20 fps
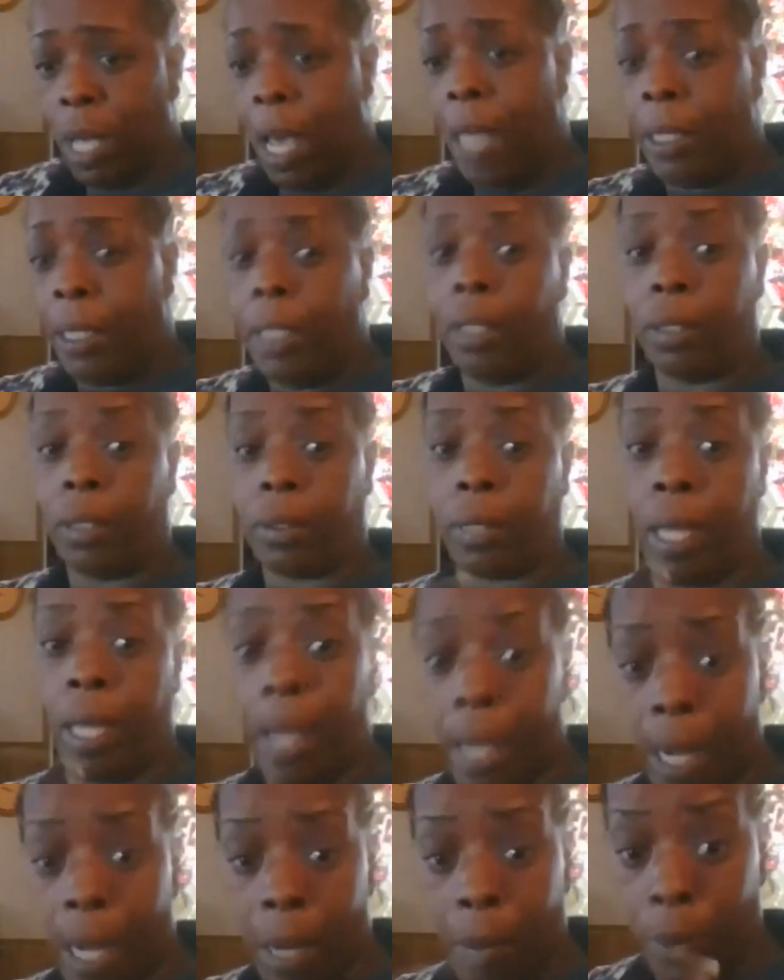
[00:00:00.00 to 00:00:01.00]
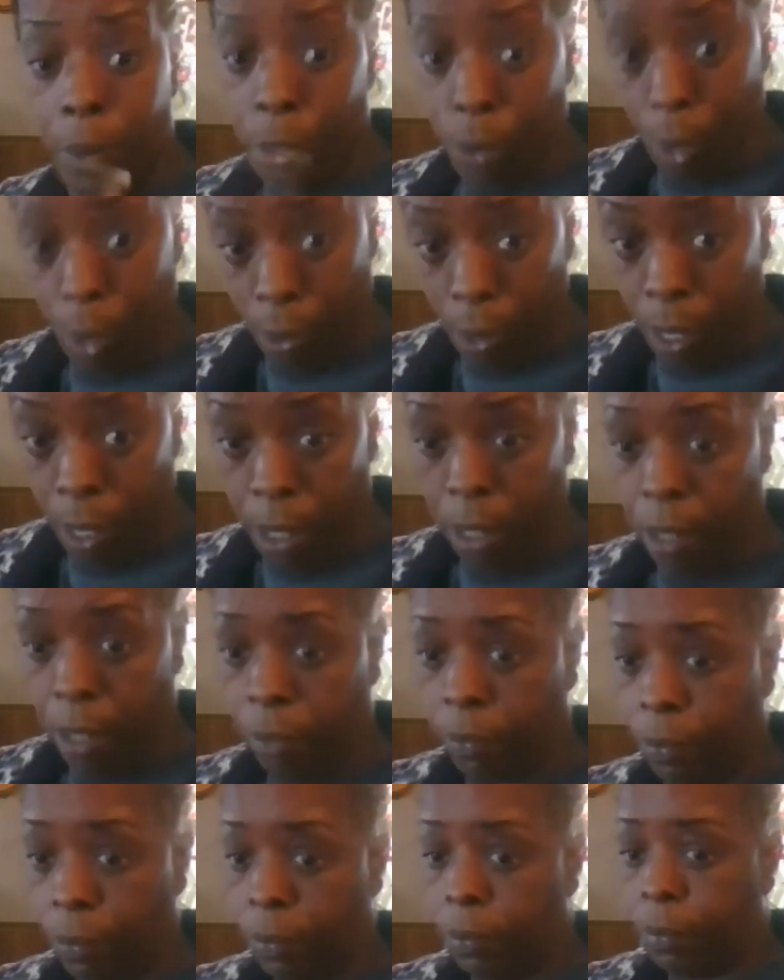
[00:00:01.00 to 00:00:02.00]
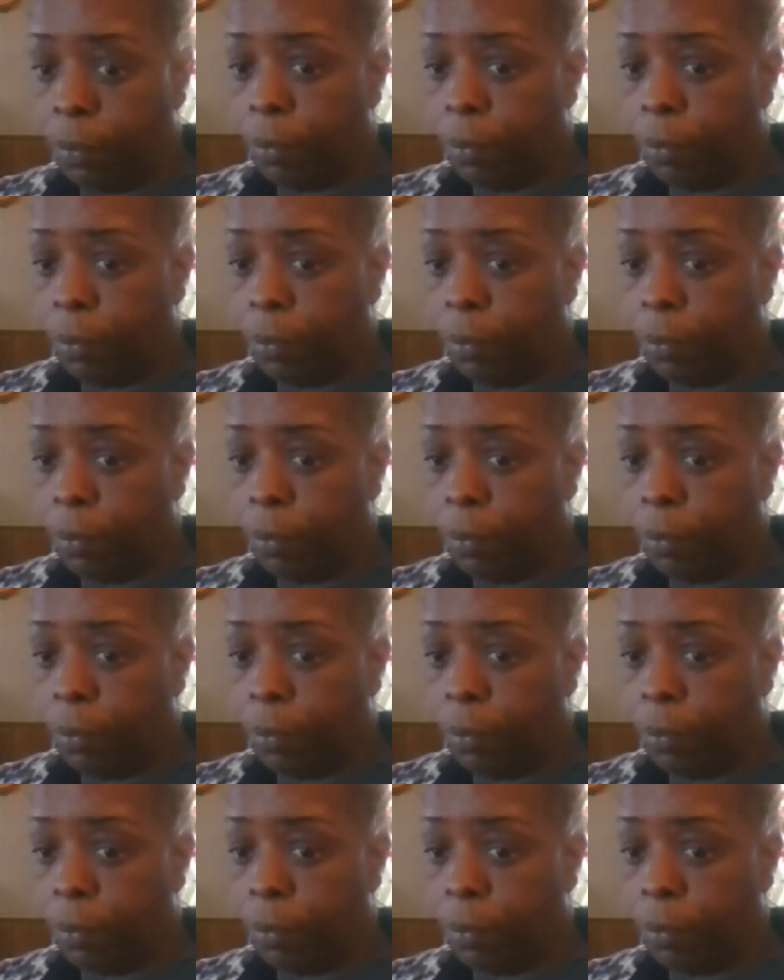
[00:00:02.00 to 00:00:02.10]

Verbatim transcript: I need a time when you go live.